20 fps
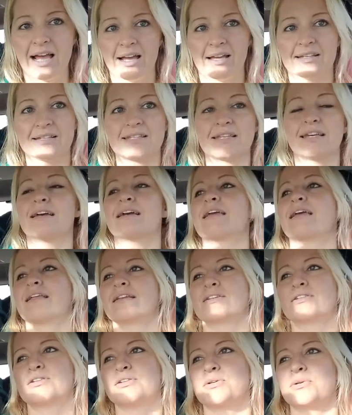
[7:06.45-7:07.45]
sick
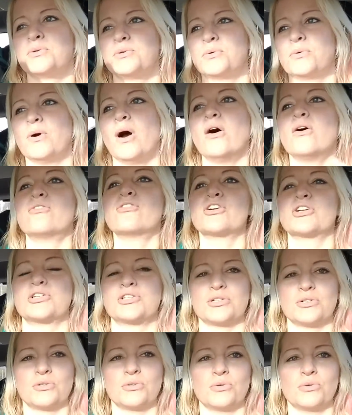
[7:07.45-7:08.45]
and to
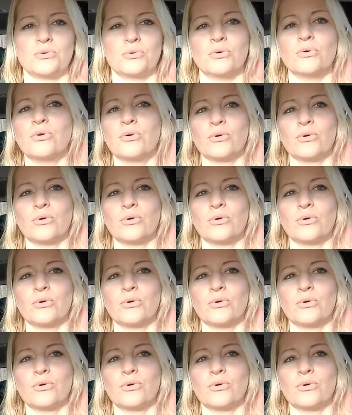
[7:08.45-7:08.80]
overdo